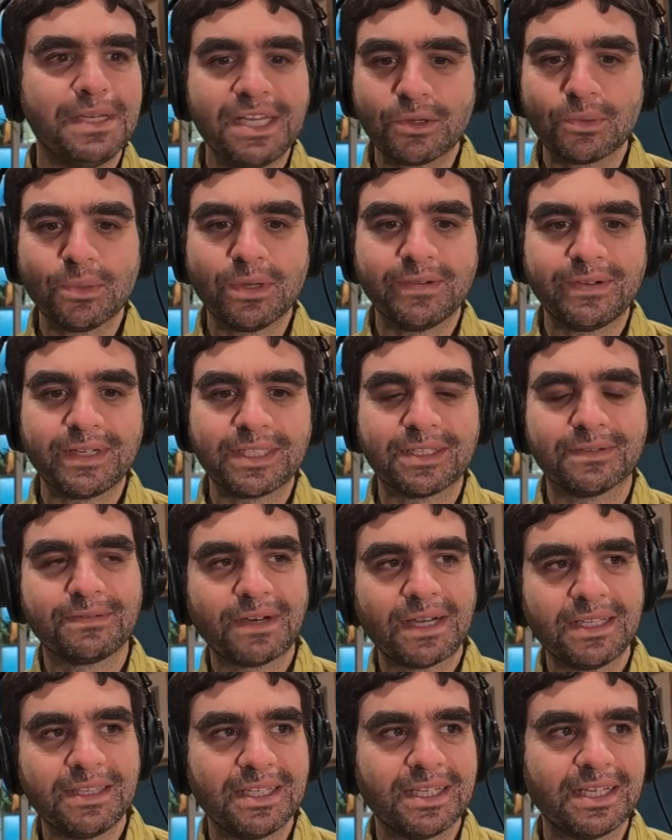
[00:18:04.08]
willing to
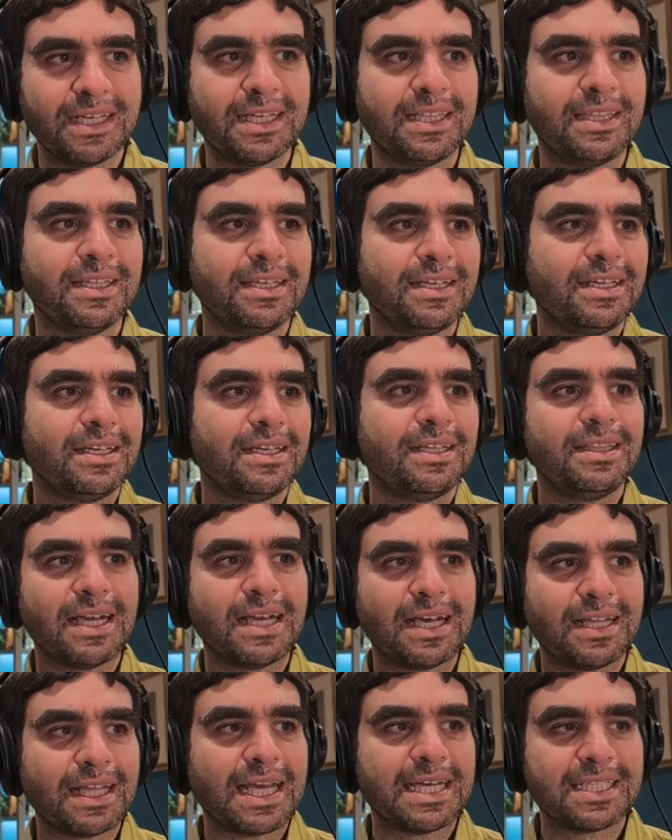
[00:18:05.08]
fund it,
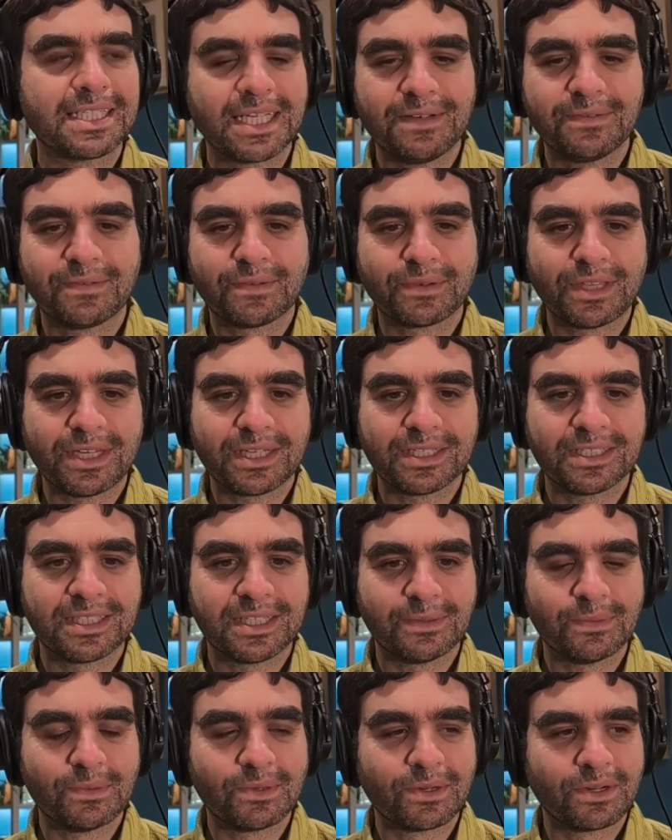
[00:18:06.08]
not asking for things
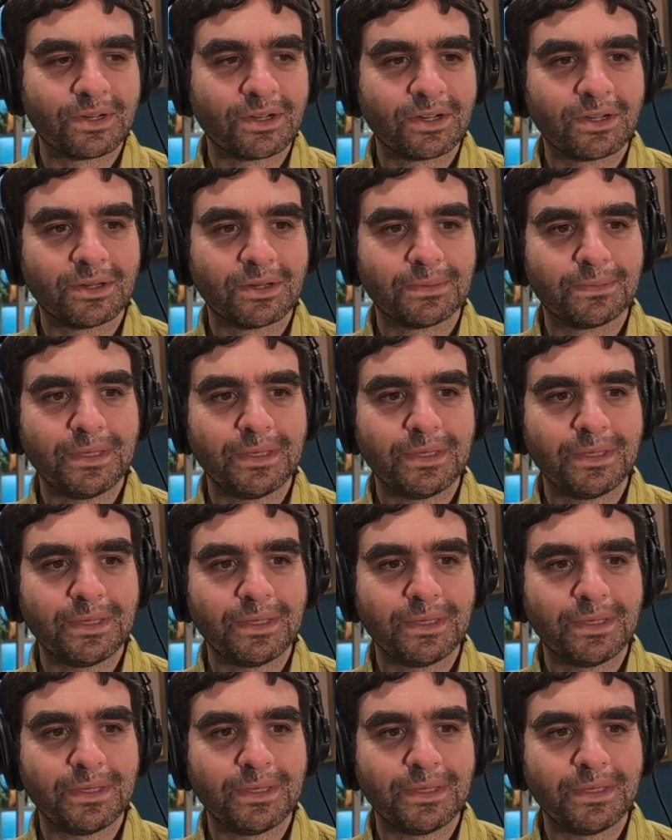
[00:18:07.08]
that were,